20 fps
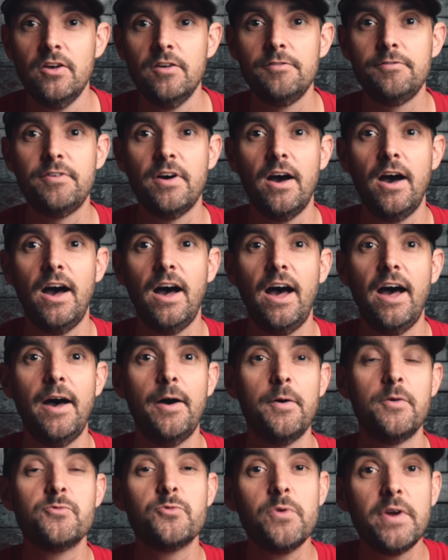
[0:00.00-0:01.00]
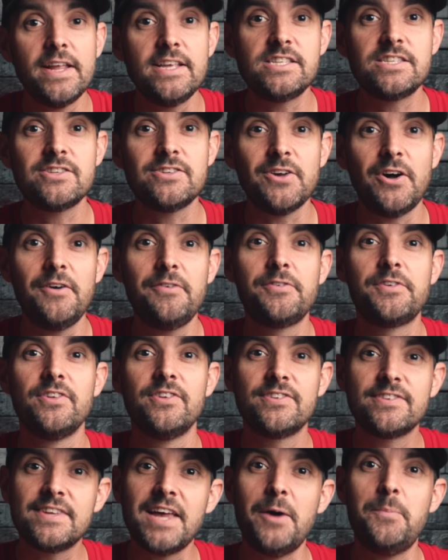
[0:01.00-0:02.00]
for a really soft,
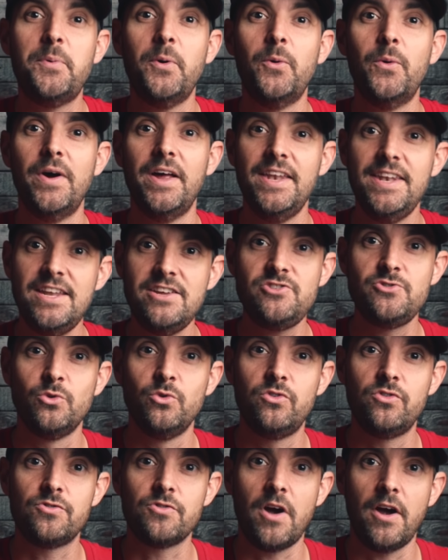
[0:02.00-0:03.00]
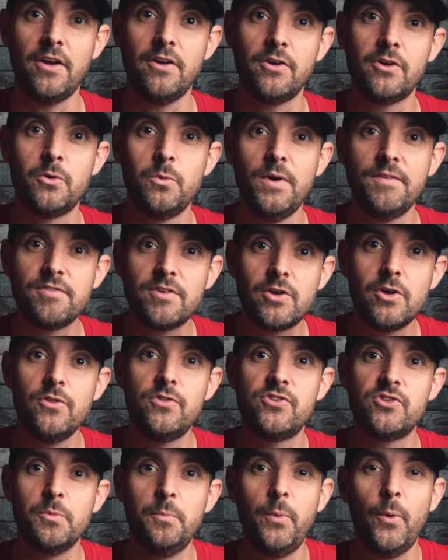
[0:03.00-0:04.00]
supple initial stroke with
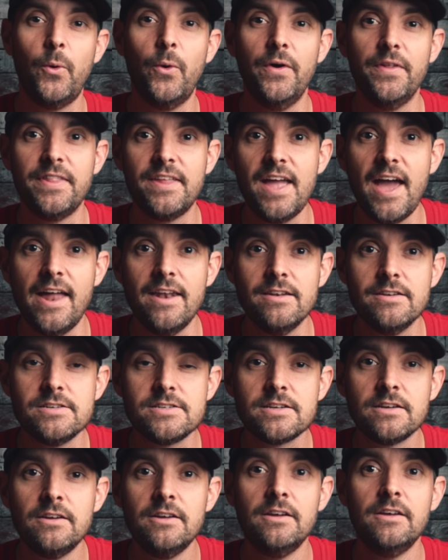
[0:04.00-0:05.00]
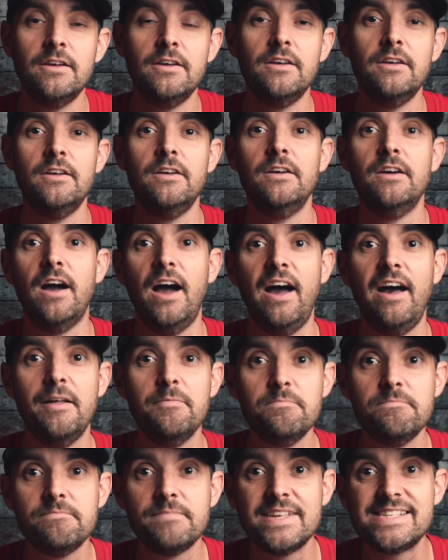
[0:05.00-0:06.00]
good support at the end.
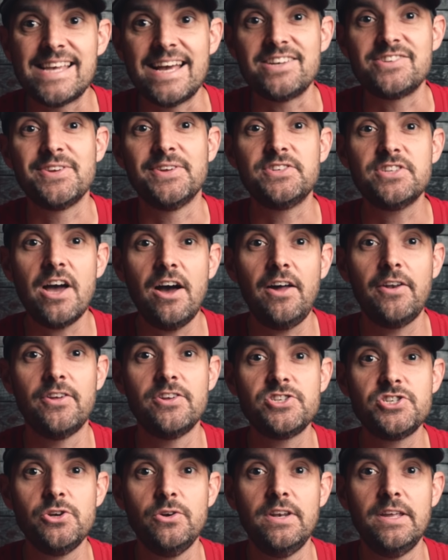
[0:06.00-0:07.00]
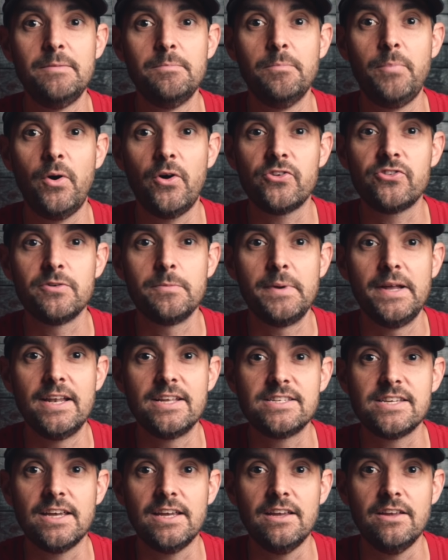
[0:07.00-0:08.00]
And there's actually a ton of tune-in
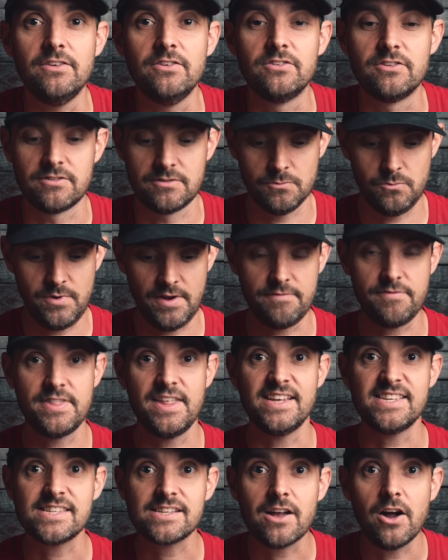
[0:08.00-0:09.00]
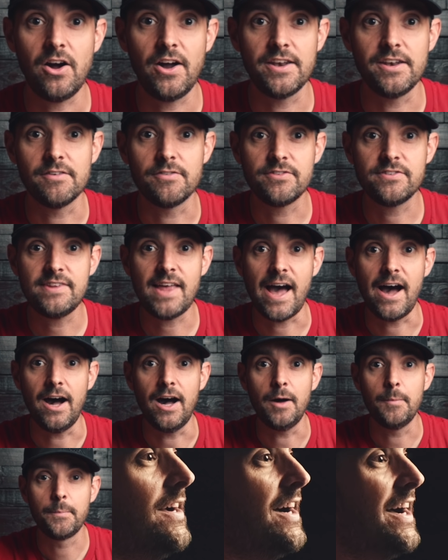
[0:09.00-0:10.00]
possibilities with this kind of
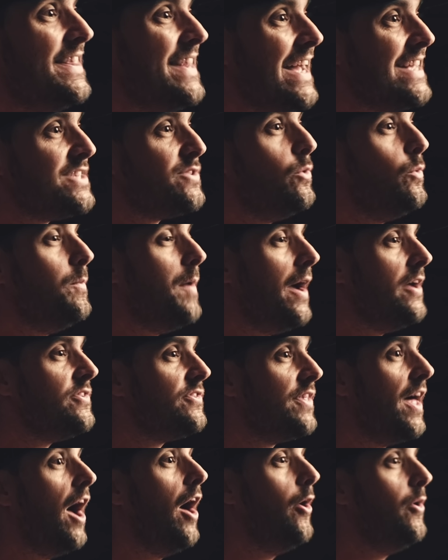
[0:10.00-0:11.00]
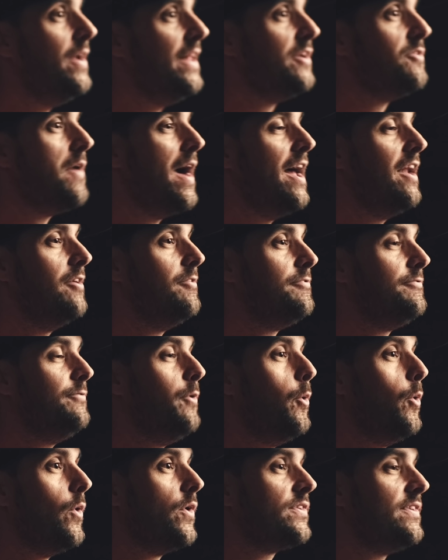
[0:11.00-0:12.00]
setup. And that's almost the holy grail of
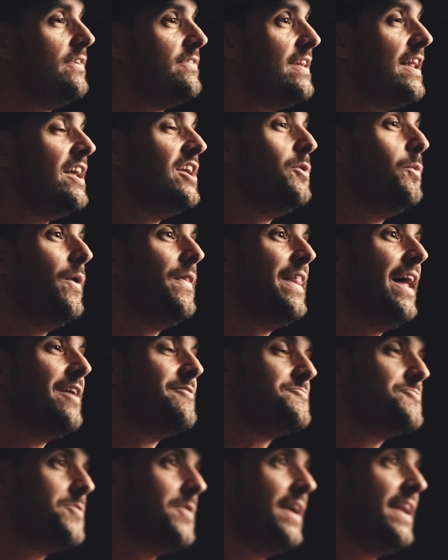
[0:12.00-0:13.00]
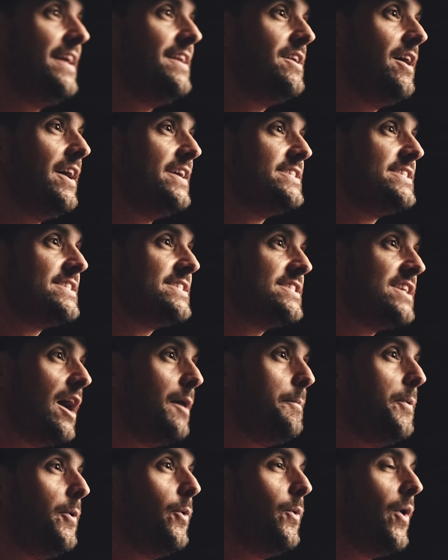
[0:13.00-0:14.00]
forks, isn't it? You want that really nice
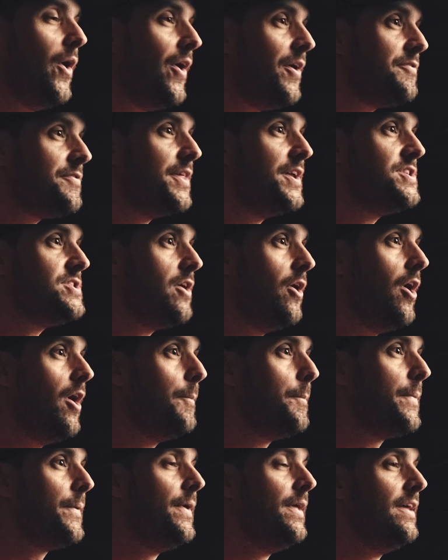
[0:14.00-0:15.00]
supple off the top